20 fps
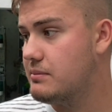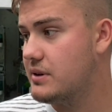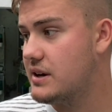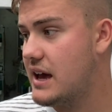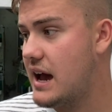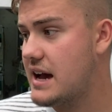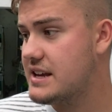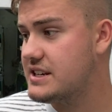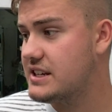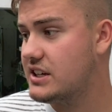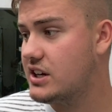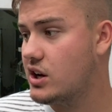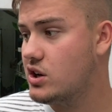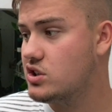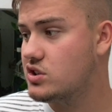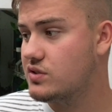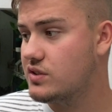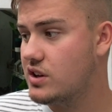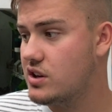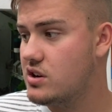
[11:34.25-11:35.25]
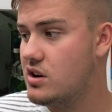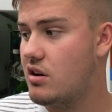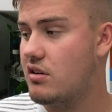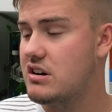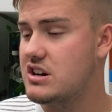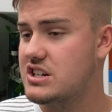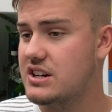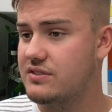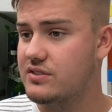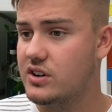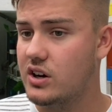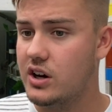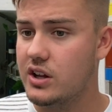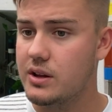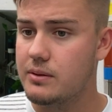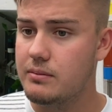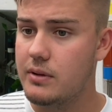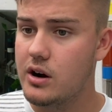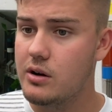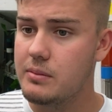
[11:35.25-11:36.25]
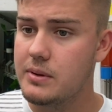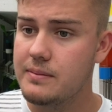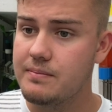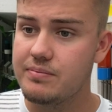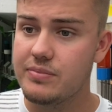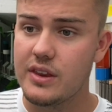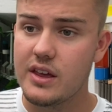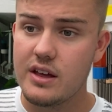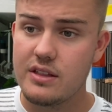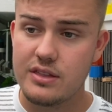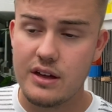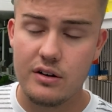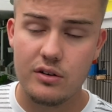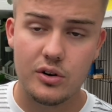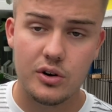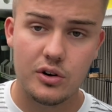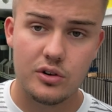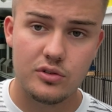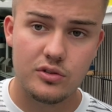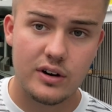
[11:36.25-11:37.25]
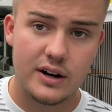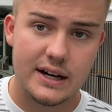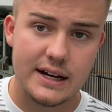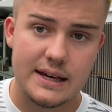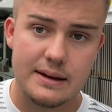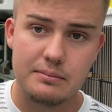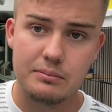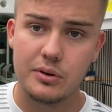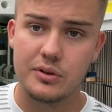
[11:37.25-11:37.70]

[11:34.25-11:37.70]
but as it goes for the Norwich I've got at the moment, they're all right,